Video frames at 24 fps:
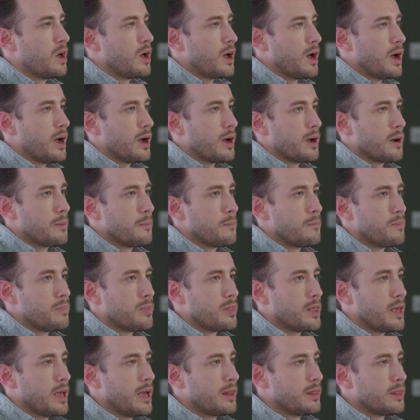
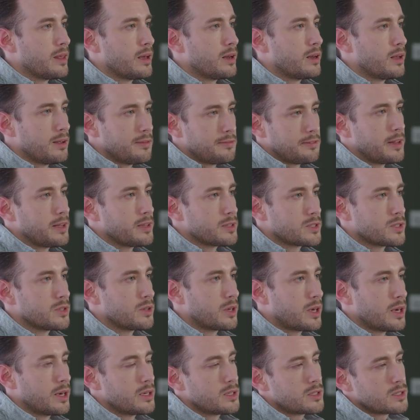And then if that's the
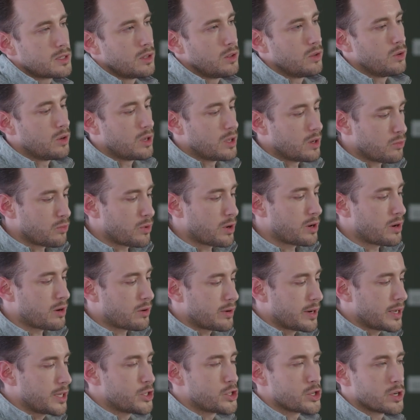case, then you can run our
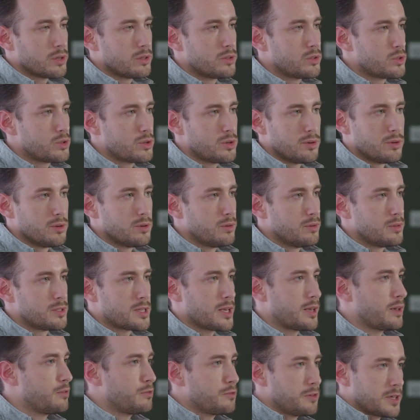agent to
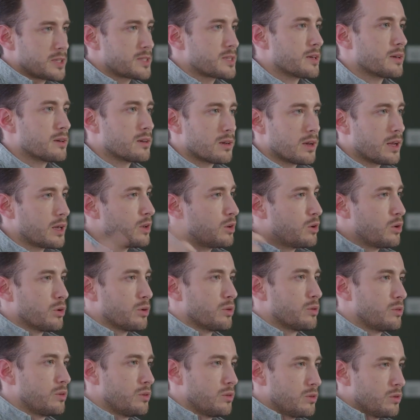say, fix it. Like go
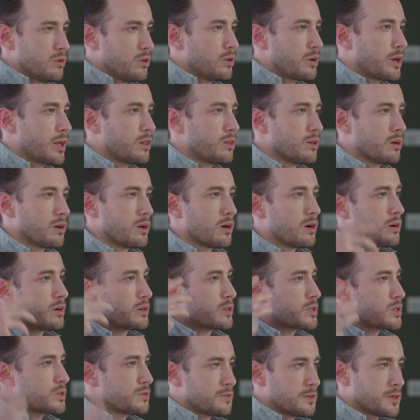look at the
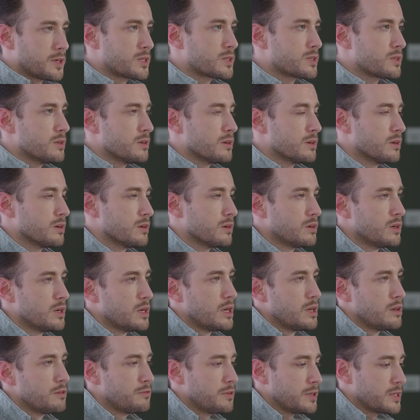logs, fix the
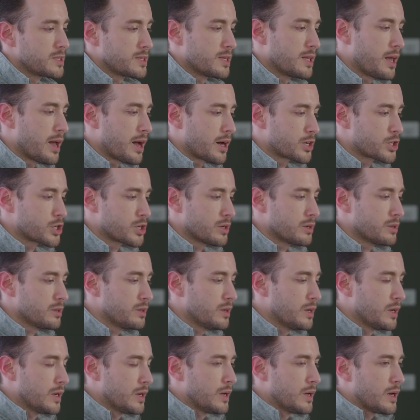action.
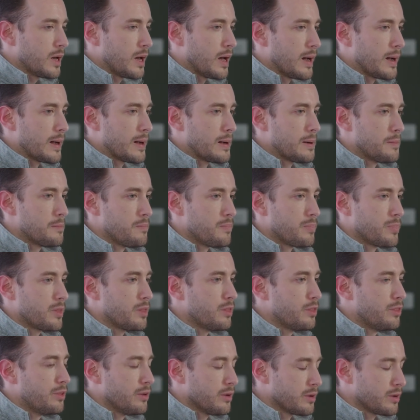
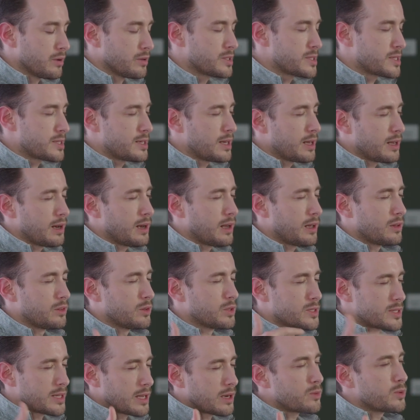The
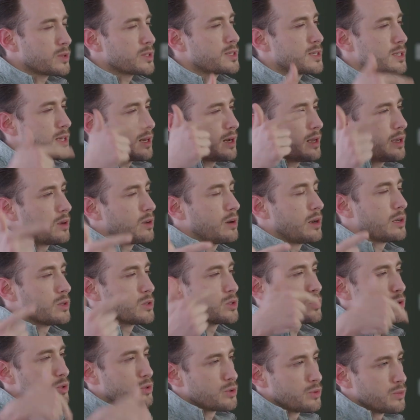StackOne CLI allows
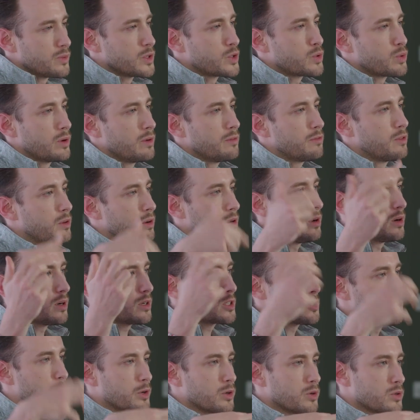you to retrieve the logs,
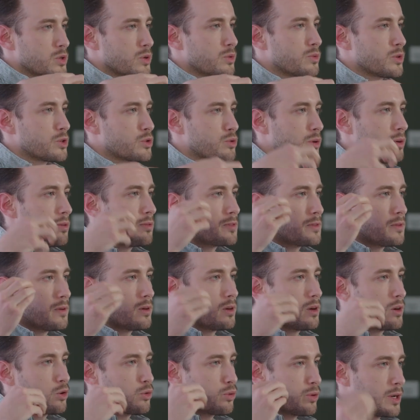but also retrieve
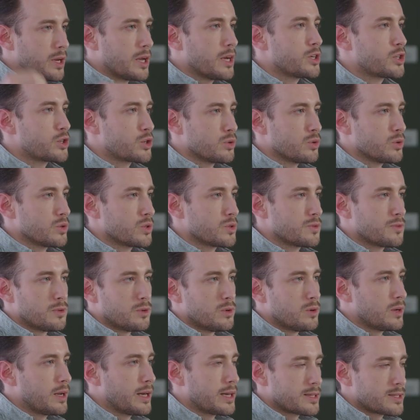credentials
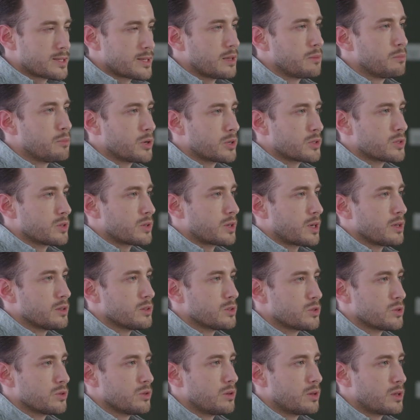for like sandbox accounts.
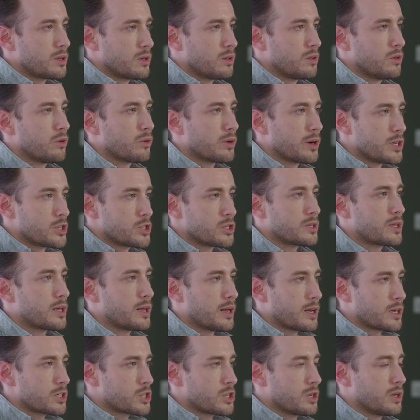So your agent can
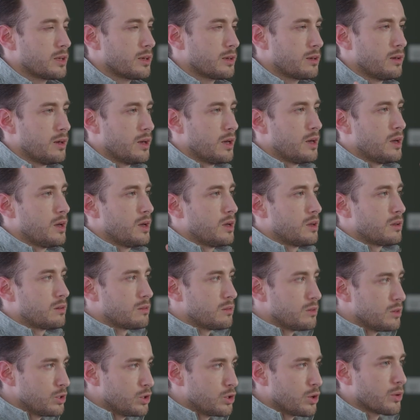actually
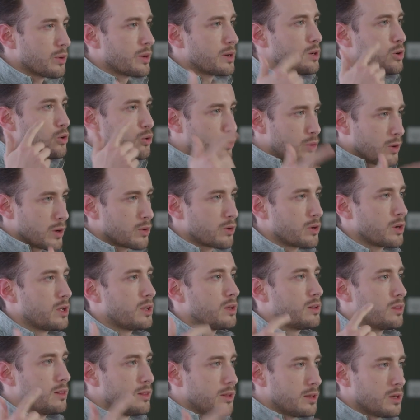go and query
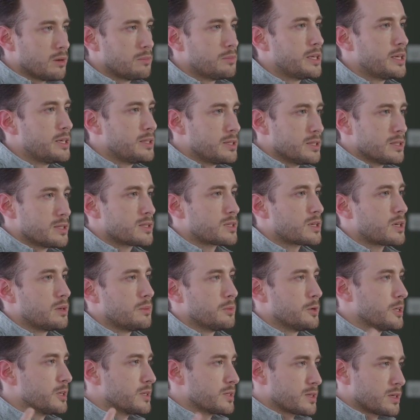the updated
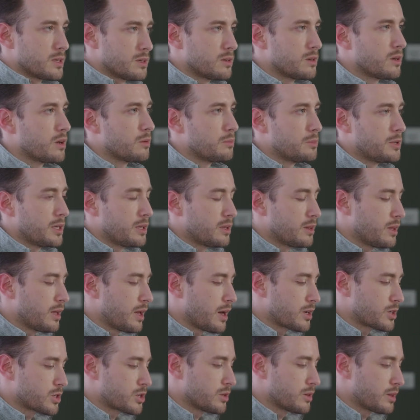schemas and update the
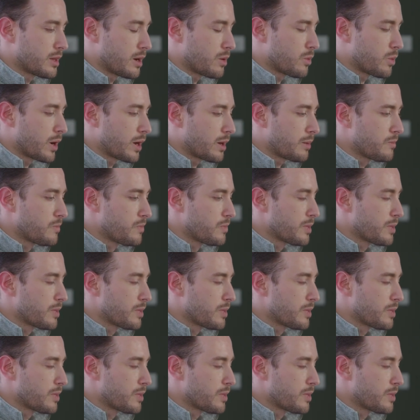action that way.